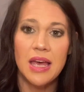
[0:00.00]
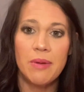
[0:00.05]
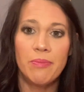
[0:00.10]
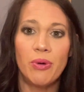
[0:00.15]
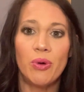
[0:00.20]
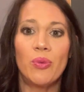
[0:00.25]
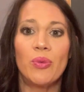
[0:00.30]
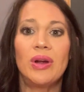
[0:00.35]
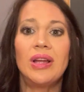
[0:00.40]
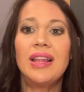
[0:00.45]

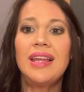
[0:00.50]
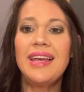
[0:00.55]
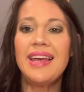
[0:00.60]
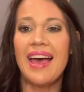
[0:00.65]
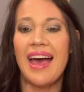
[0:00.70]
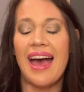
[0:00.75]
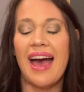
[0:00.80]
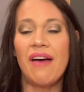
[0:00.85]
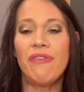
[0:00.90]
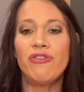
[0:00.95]
But really
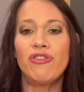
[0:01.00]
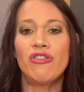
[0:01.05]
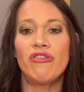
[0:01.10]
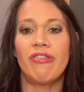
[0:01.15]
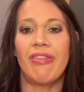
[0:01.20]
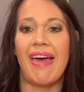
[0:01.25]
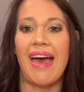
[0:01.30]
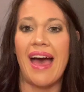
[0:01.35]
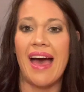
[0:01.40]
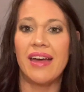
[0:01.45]
after
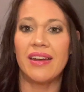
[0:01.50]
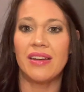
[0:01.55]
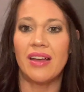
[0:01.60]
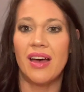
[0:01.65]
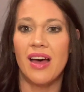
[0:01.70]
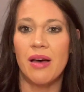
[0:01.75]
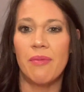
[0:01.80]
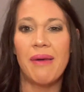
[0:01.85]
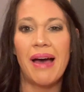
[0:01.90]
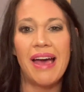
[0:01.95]
that,
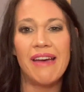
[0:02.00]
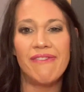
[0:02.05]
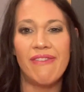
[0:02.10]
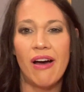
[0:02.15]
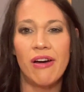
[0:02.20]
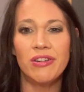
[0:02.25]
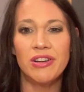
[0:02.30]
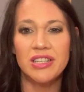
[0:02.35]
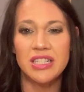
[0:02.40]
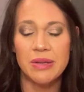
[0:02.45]
um, I
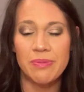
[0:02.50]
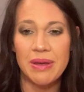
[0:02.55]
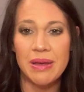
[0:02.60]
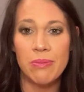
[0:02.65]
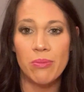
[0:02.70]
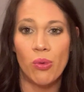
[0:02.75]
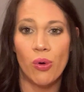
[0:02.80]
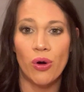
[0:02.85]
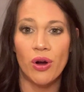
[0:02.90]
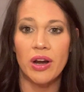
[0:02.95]
found it to be
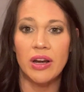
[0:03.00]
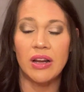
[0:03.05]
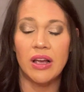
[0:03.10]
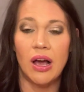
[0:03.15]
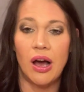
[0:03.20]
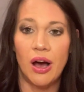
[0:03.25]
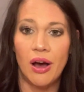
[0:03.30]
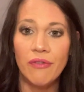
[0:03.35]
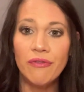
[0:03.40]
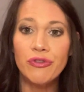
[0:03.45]
more
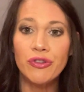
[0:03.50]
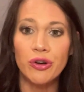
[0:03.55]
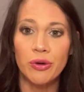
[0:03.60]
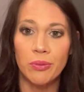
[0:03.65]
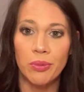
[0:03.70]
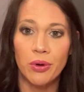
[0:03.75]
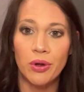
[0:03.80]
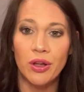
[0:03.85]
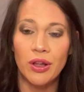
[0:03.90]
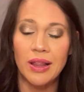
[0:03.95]

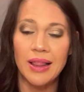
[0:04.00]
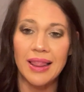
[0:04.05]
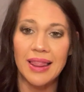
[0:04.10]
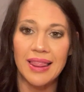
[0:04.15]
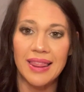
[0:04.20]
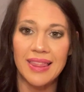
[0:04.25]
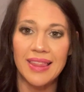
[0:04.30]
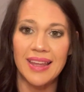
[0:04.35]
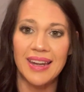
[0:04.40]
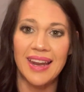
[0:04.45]
uncomfortable
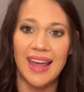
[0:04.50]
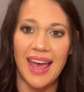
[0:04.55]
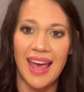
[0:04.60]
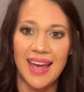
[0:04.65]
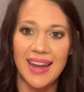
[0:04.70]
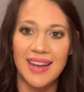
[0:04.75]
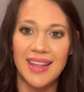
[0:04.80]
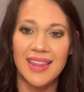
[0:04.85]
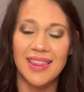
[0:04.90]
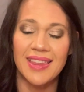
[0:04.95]
than
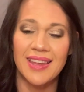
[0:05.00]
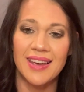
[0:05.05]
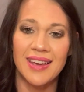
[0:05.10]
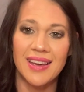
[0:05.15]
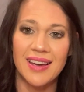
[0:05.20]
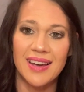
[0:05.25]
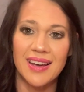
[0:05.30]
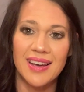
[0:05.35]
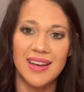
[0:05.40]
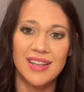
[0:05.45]
anything.